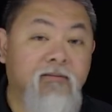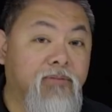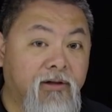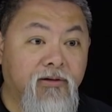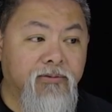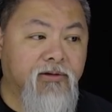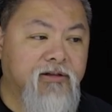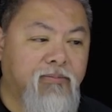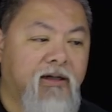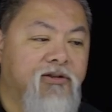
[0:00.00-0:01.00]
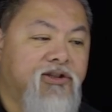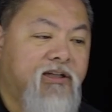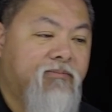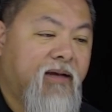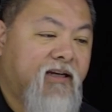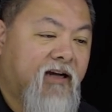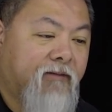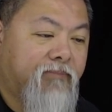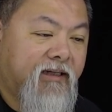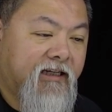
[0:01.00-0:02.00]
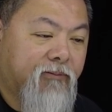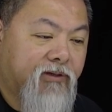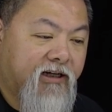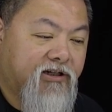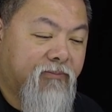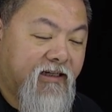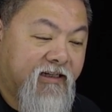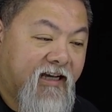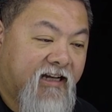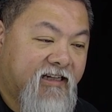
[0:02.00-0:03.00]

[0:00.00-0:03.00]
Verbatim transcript: but on a real topology, it may not be able to actually be that